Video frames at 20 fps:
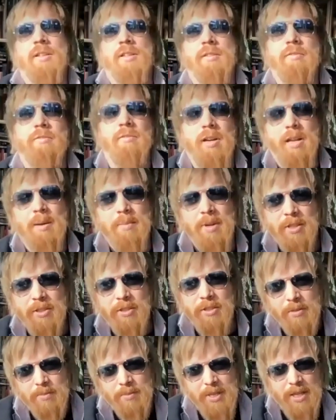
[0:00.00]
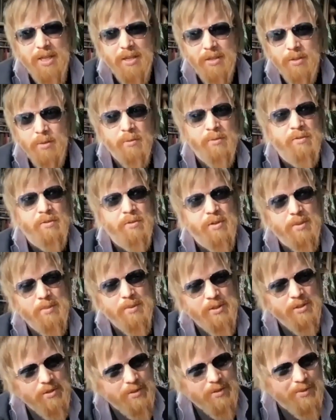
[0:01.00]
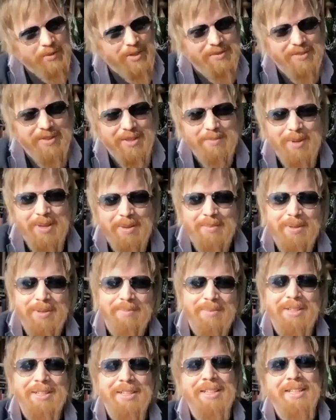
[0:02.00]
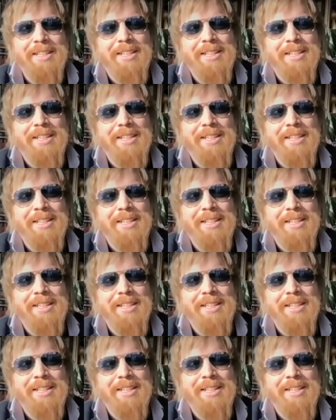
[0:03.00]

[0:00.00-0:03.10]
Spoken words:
three-dimensional beings or four-dimensional, whatever they may be. But